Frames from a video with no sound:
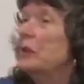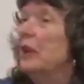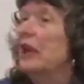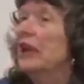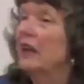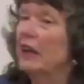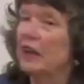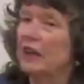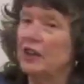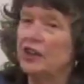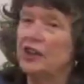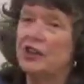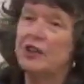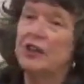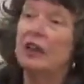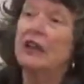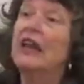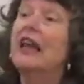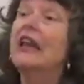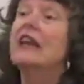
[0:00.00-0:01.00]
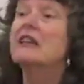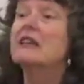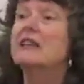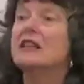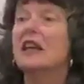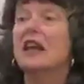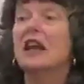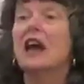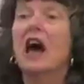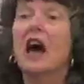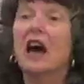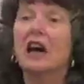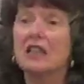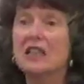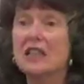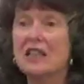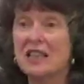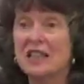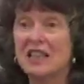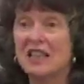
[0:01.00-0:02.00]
English, the links are cut